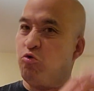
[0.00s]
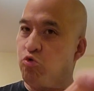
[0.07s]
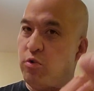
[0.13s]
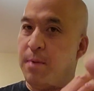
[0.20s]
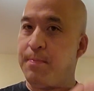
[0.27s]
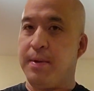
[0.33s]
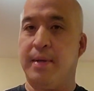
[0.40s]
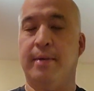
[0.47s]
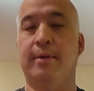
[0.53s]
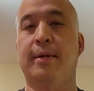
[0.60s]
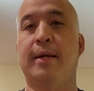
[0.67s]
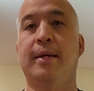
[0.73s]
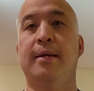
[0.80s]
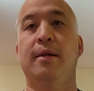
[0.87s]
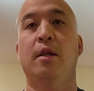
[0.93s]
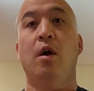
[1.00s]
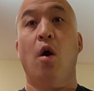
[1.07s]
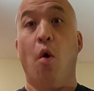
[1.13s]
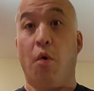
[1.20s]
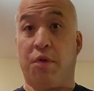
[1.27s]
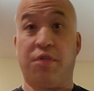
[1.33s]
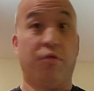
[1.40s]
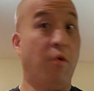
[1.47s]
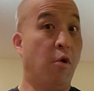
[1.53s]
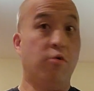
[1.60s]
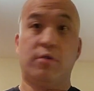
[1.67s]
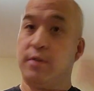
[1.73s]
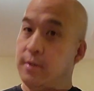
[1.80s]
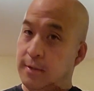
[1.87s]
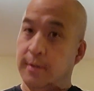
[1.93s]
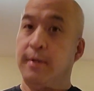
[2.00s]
rip it, okay? Or throat,